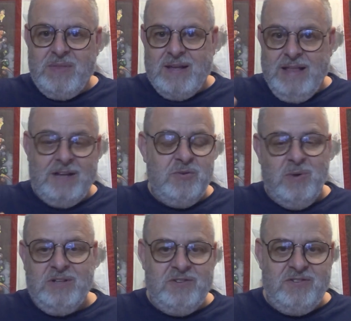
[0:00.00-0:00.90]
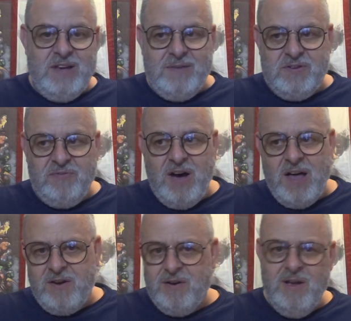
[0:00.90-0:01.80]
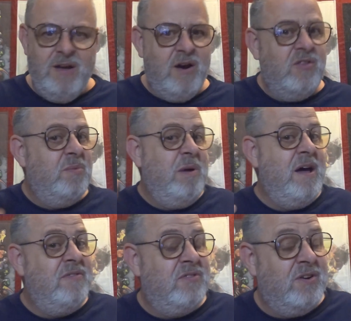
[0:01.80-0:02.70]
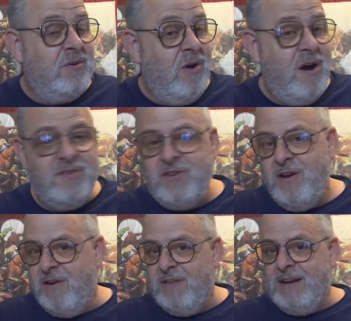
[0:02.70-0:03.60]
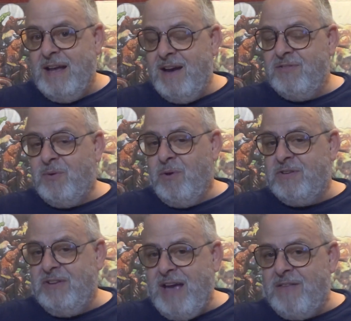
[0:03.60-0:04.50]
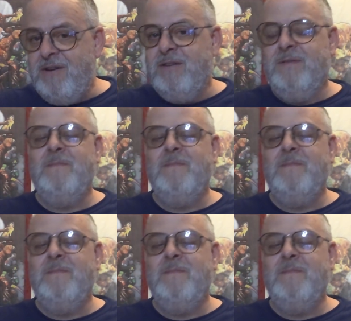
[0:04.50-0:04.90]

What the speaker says: Lex wants to save his father. Are their paths going to cross? Are they going to have to work together?